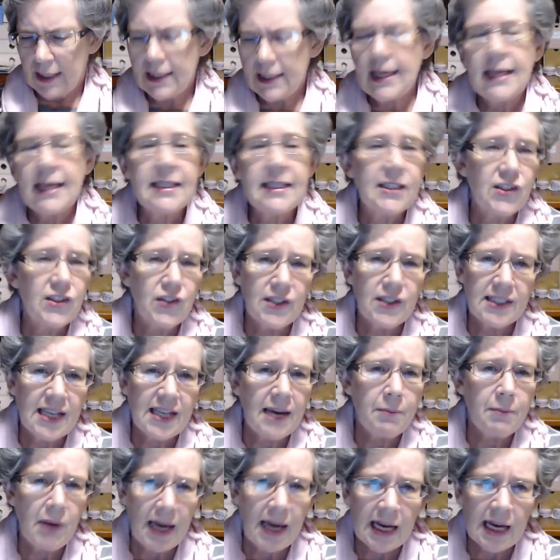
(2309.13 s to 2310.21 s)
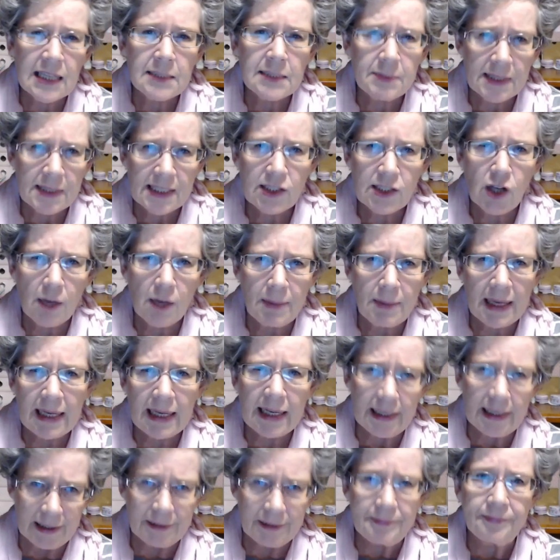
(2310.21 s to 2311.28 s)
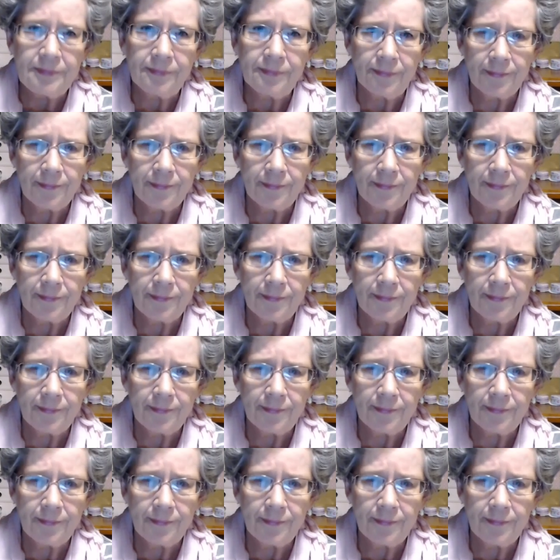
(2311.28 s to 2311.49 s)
Yes, Suzanne, my husband's diabetic.